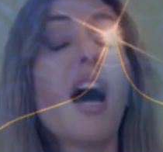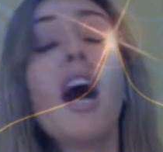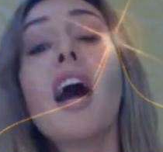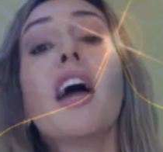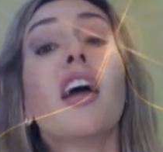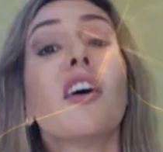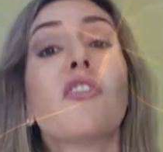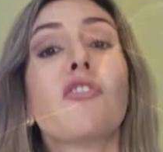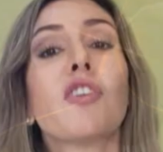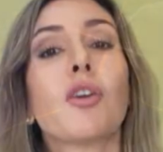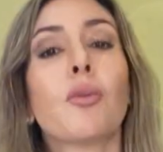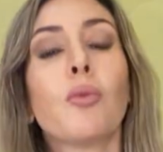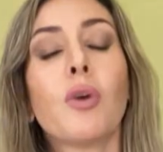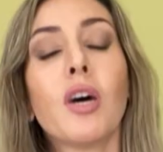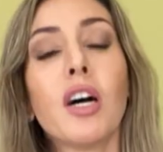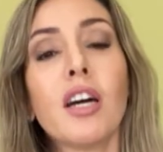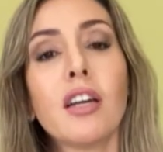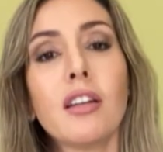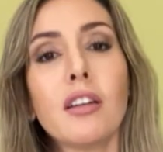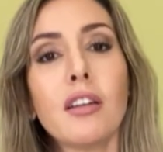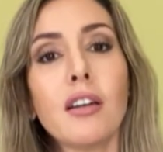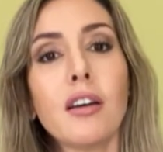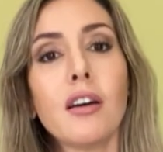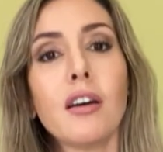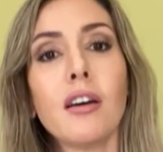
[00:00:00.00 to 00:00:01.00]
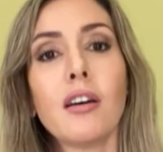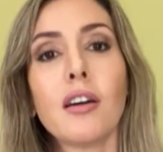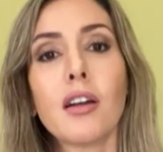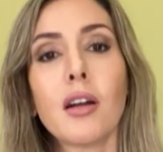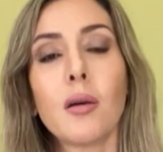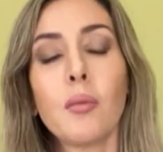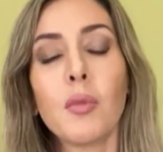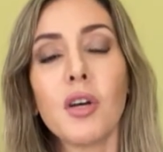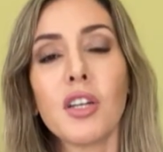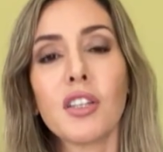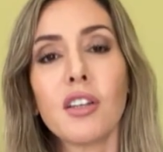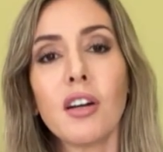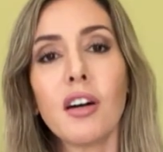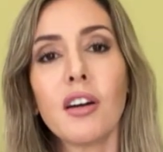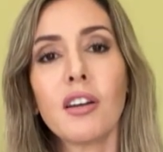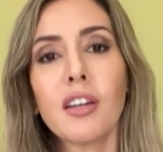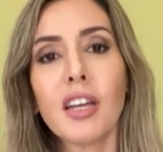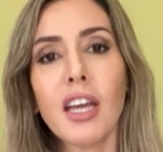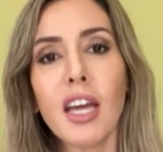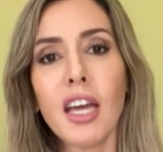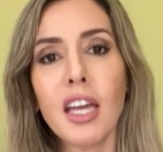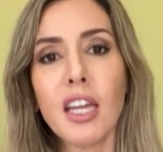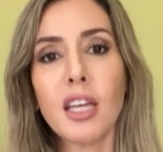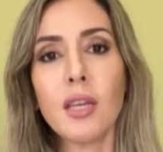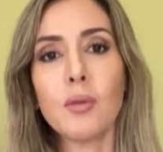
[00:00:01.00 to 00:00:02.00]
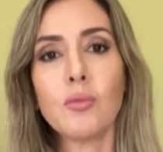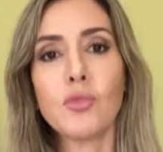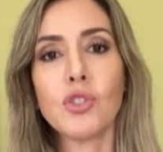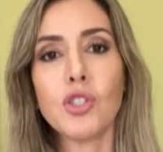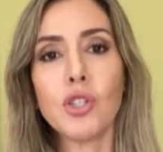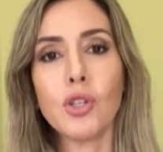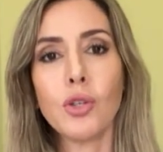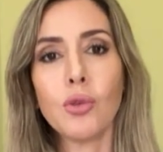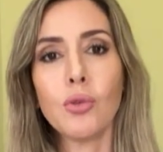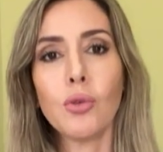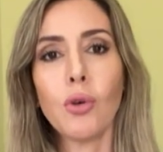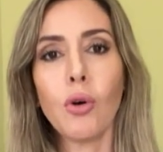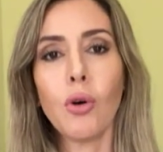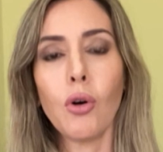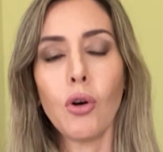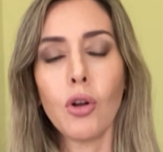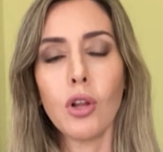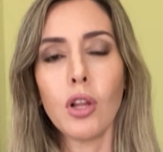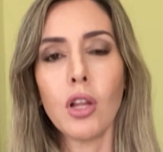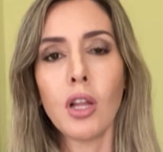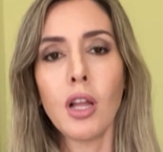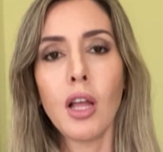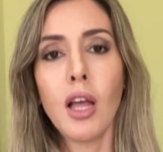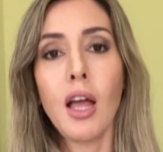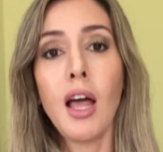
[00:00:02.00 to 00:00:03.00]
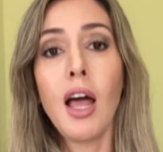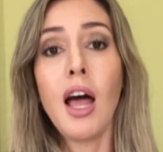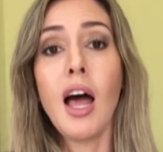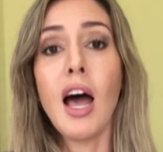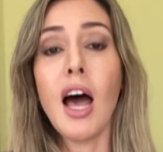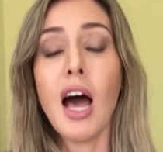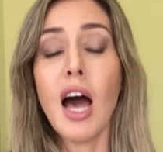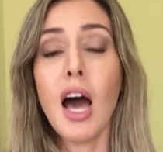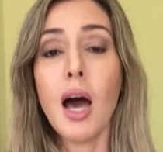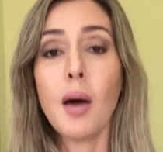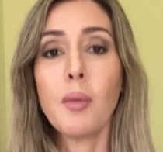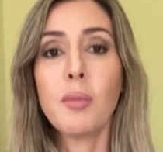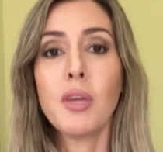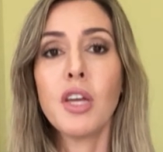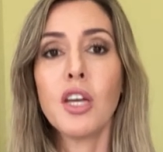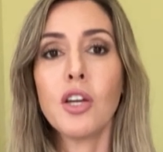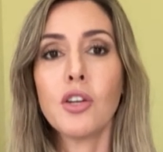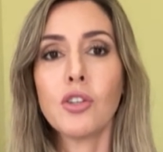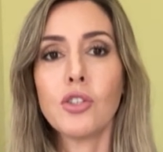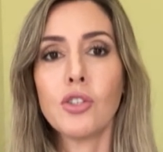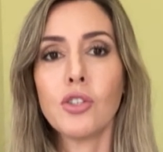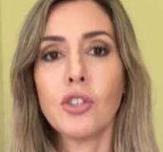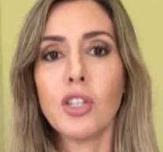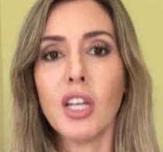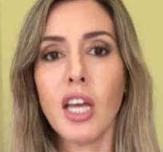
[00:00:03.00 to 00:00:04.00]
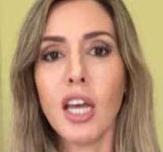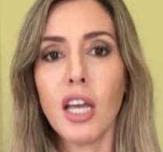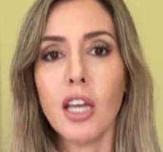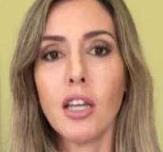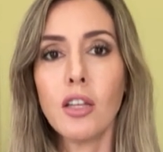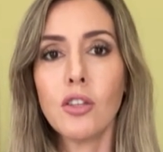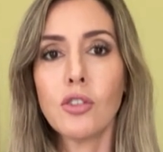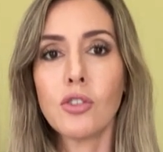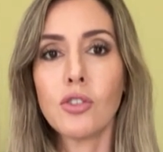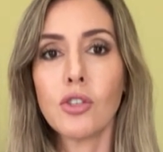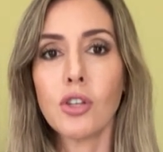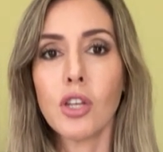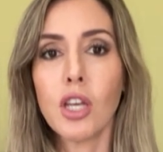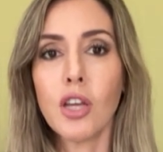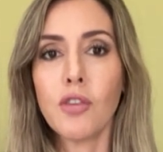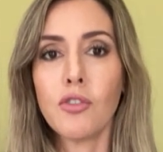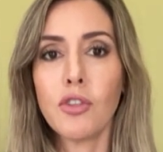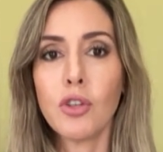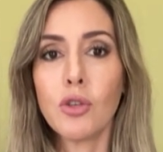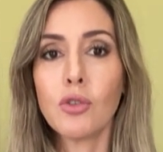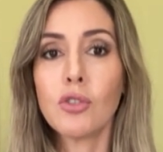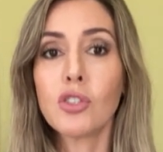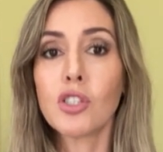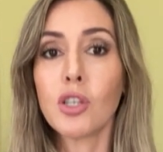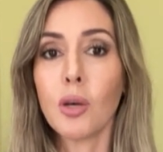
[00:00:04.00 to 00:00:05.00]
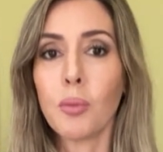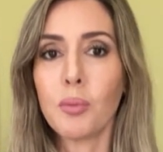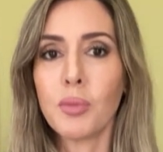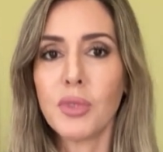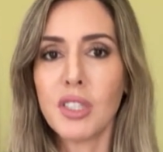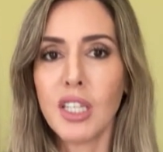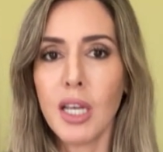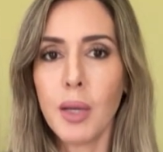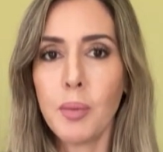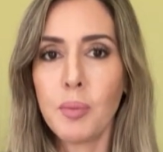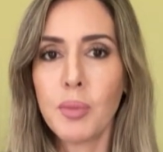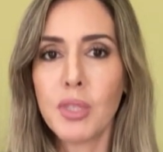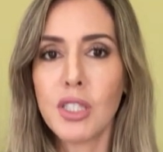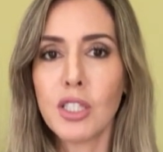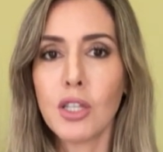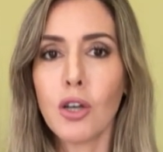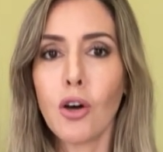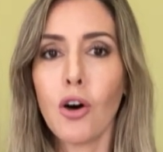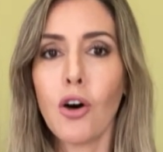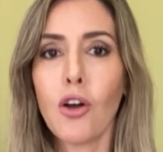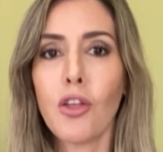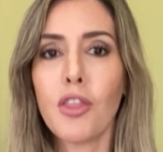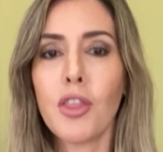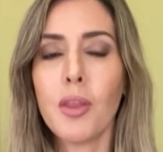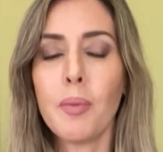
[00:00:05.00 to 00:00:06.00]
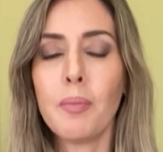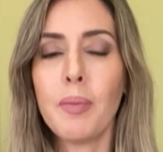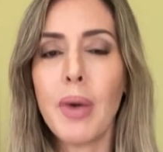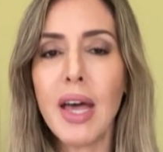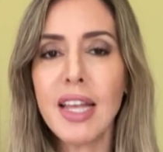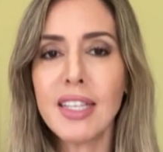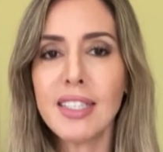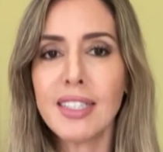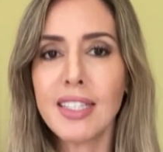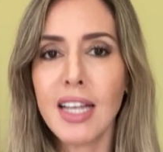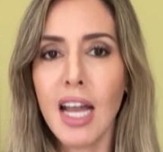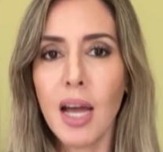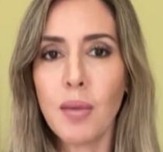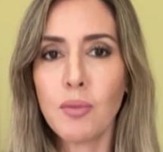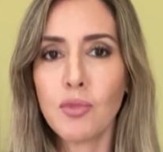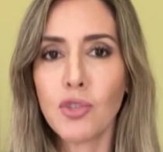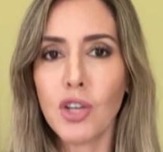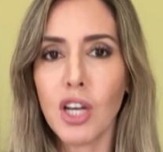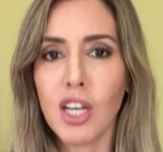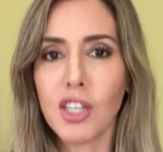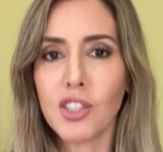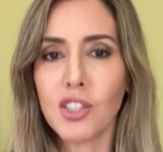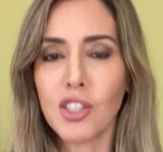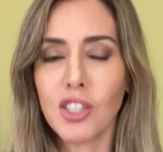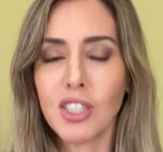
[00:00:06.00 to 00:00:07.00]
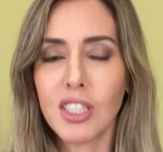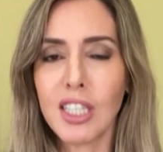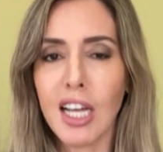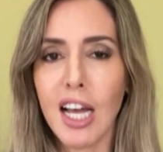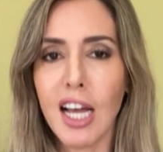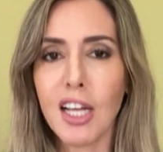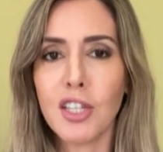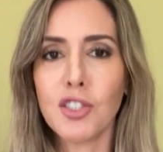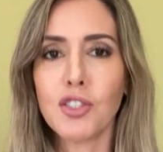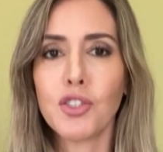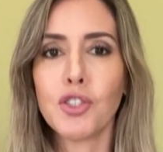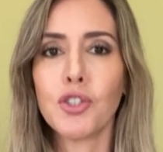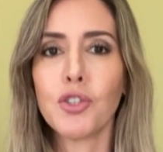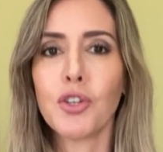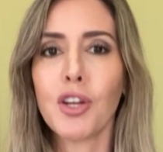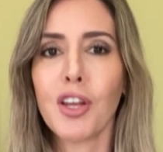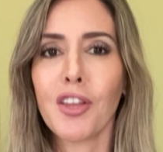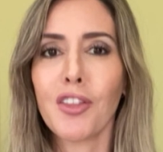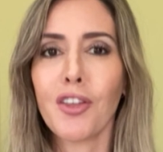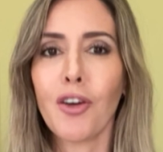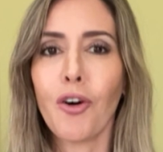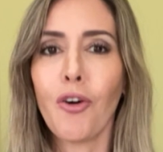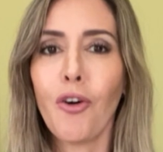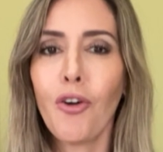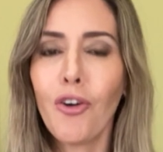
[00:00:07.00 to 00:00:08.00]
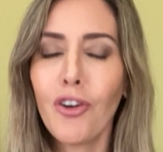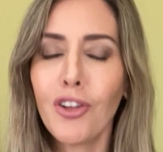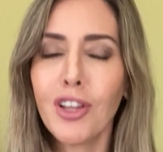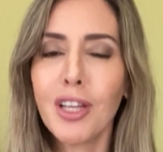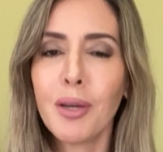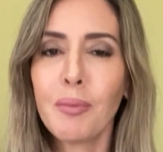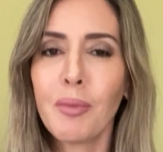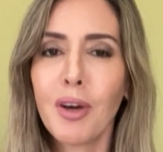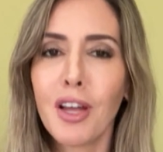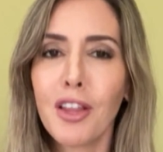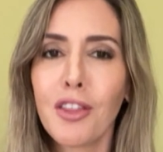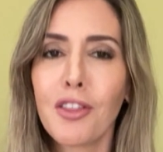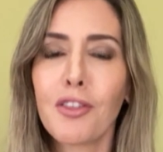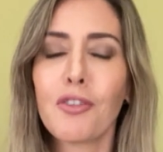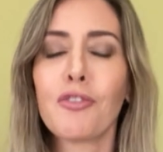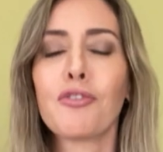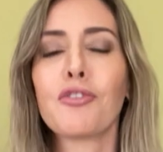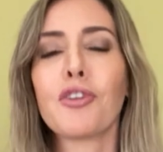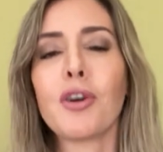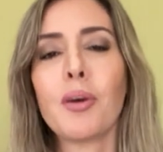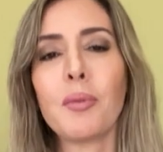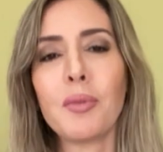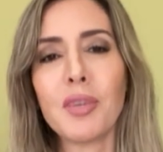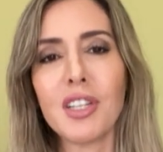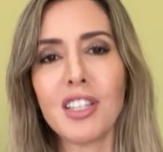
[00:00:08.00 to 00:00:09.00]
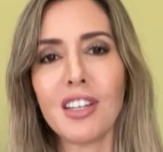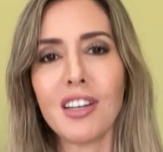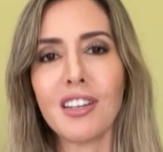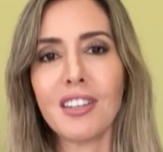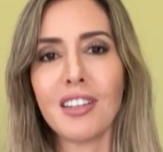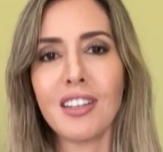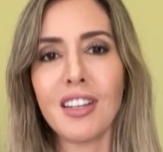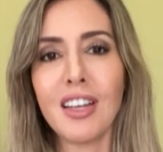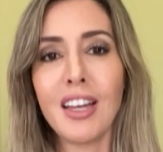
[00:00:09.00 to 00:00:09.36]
Hi everyone, Ramadan Kareem to you all. I'm here today to give you some tips on the best time to exercise during the holy month of Ramadan.